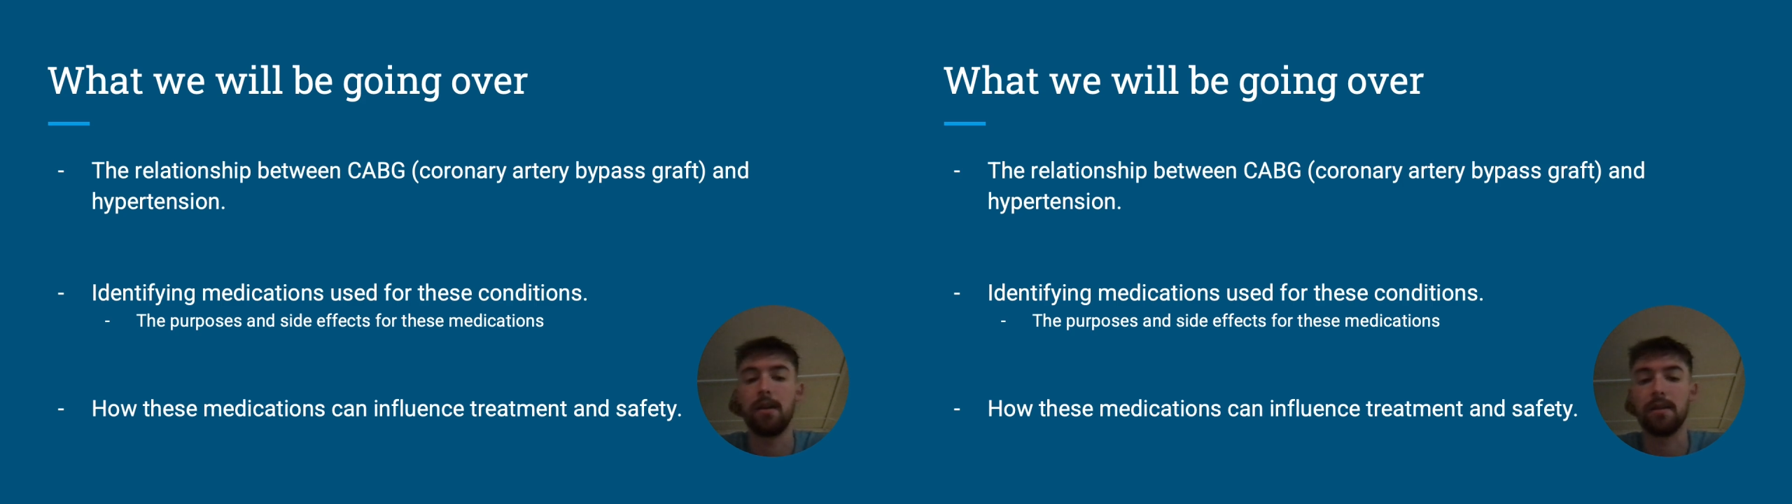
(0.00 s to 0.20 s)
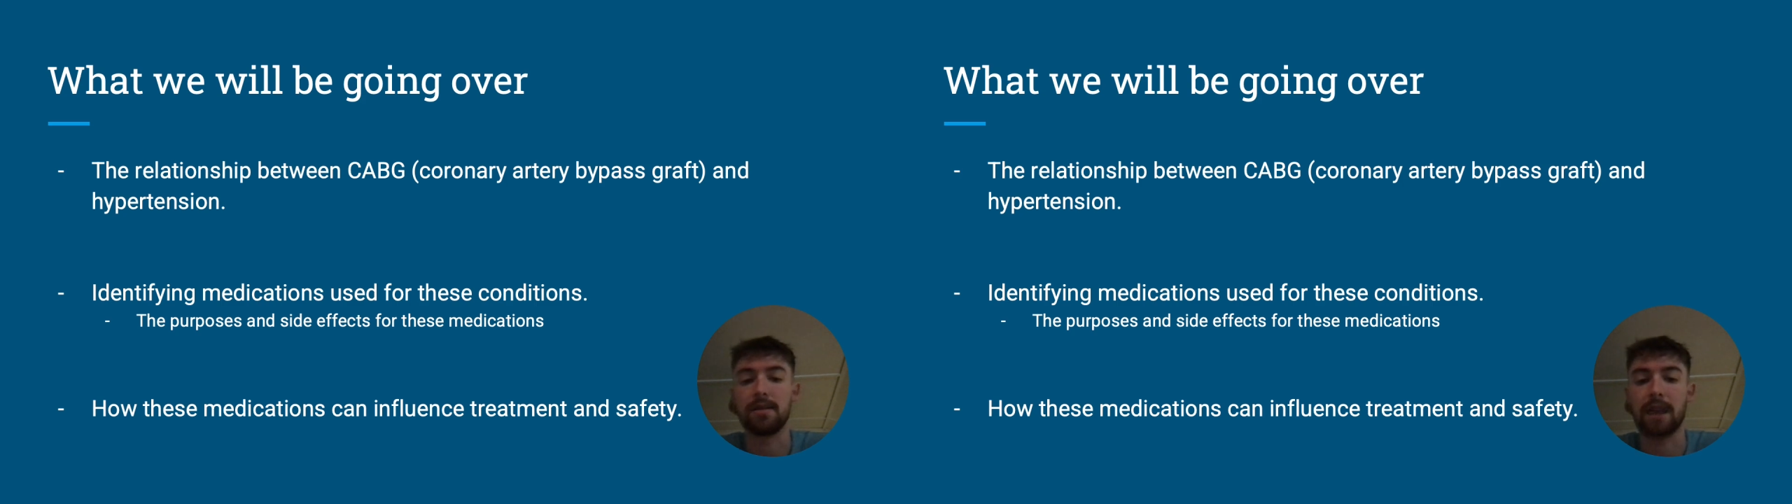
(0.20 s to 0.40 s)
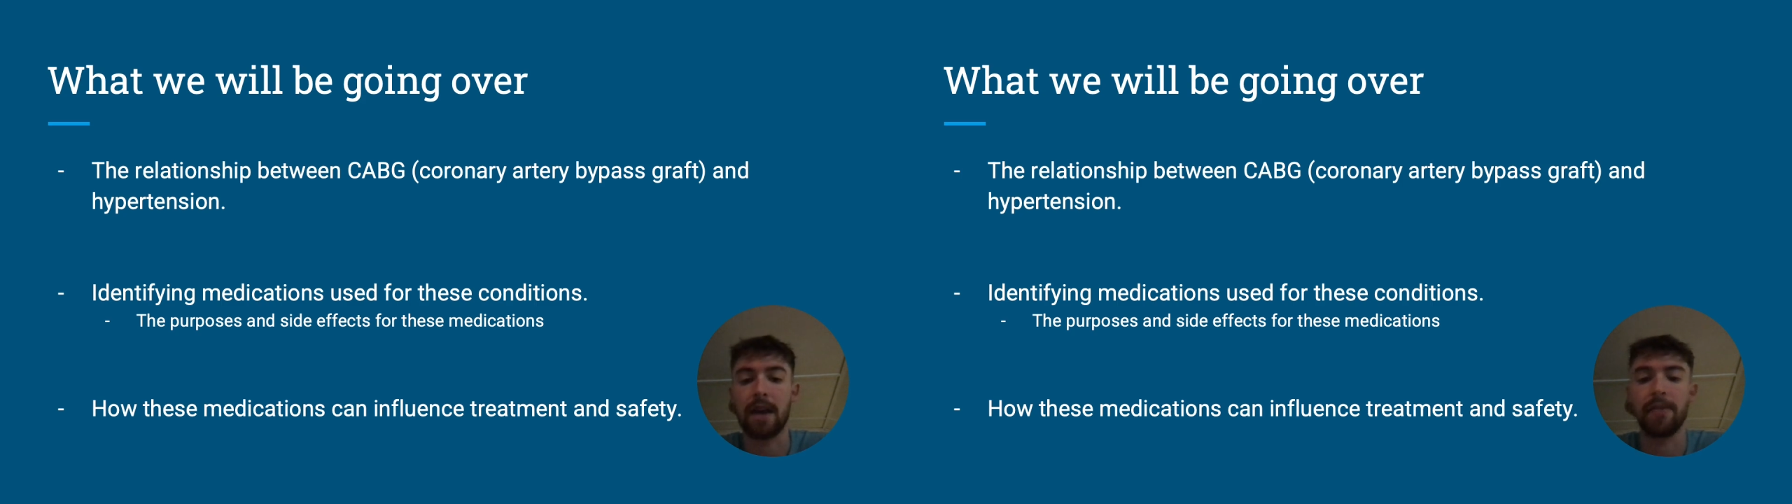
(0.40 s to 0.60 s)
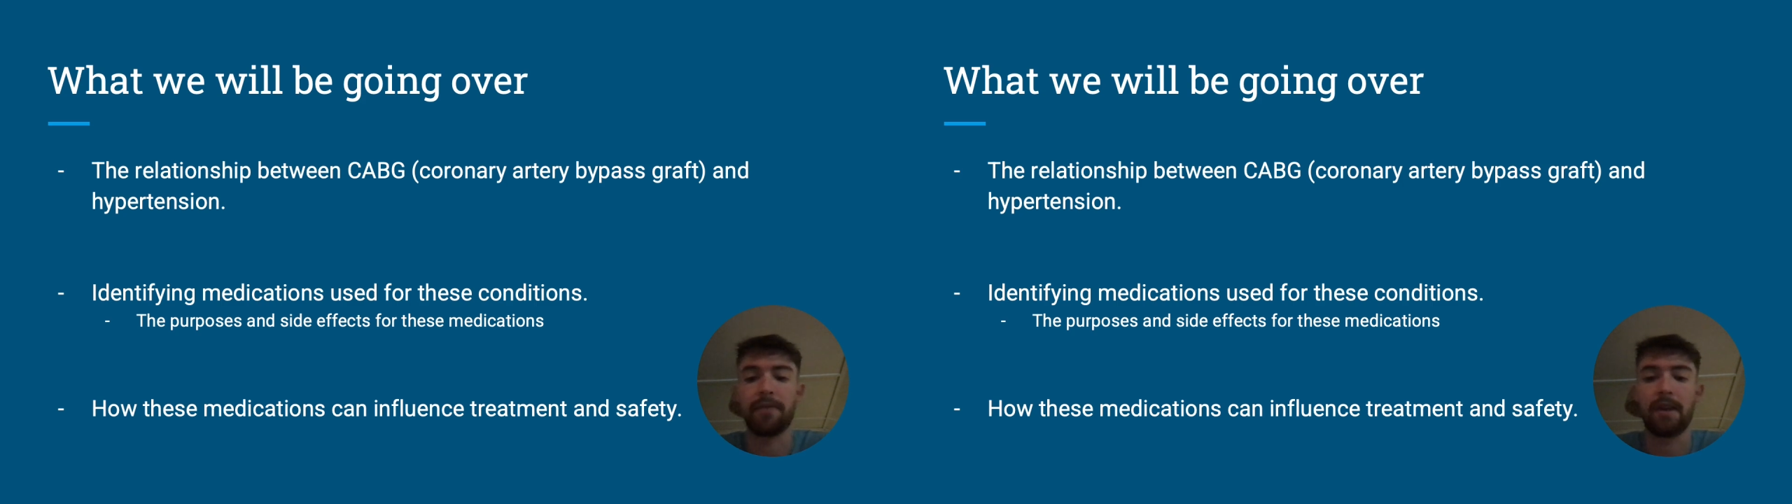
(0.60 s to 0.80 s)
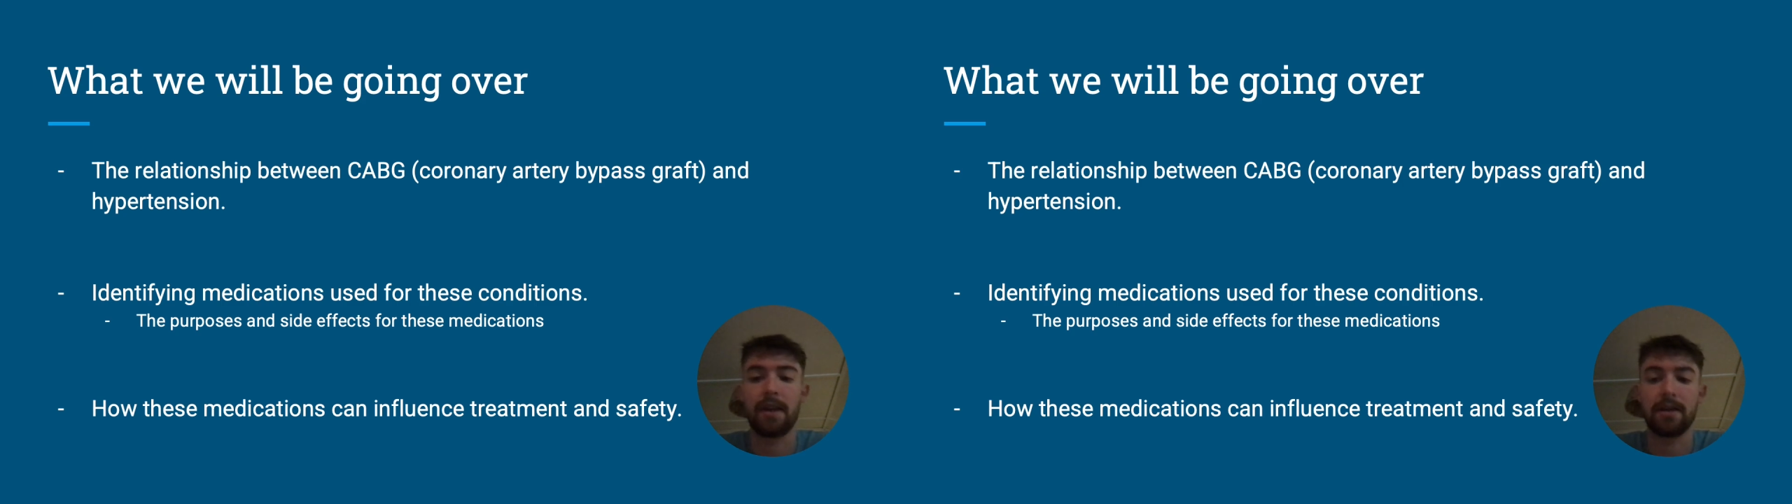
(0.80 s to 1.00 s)
the side
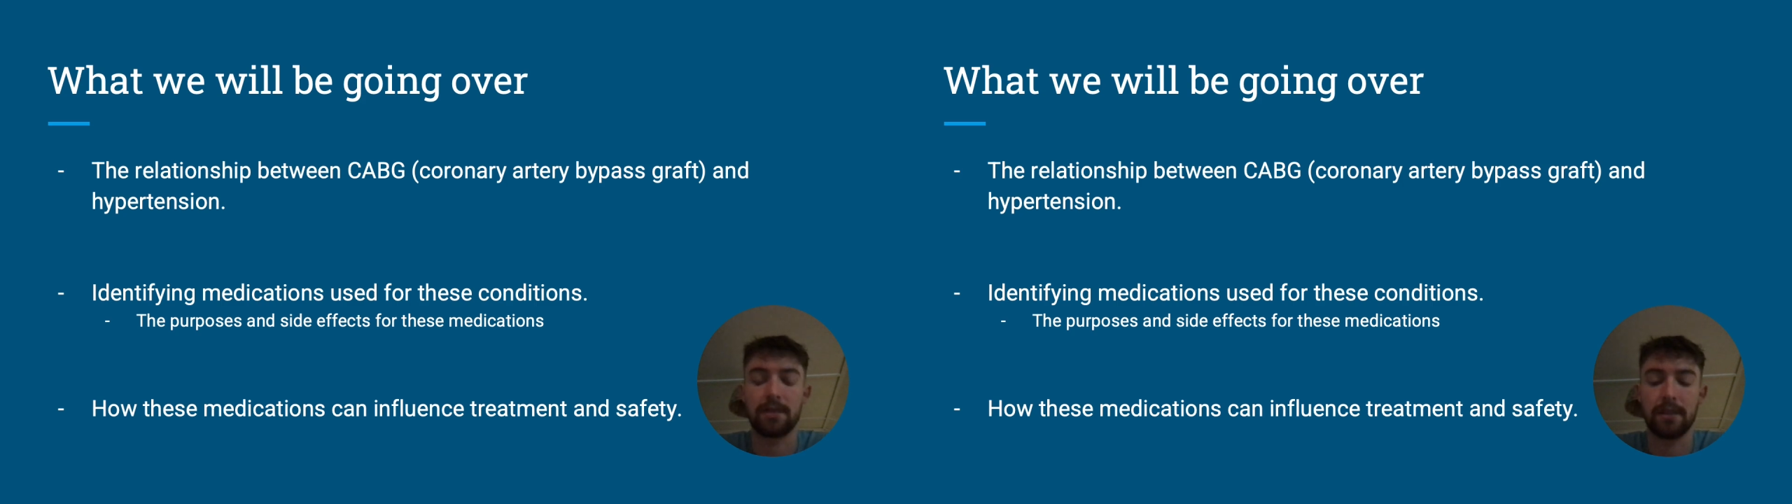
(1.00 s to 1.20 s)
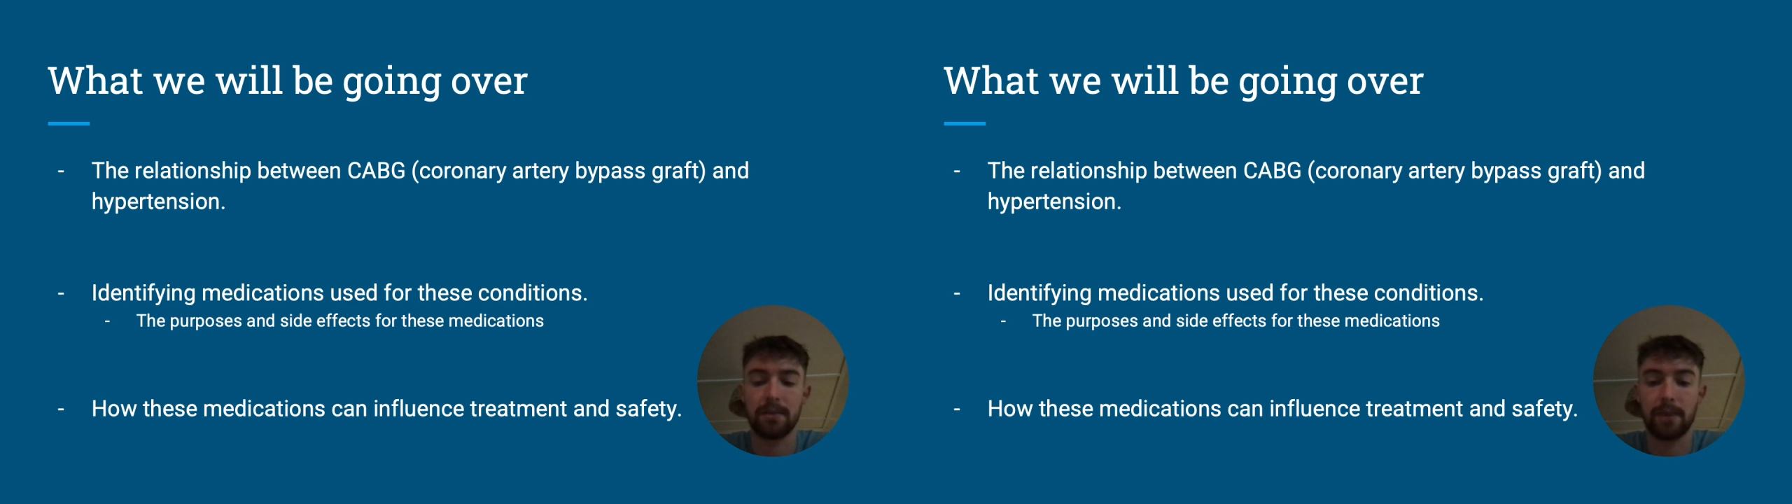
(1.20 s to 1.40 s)
effects these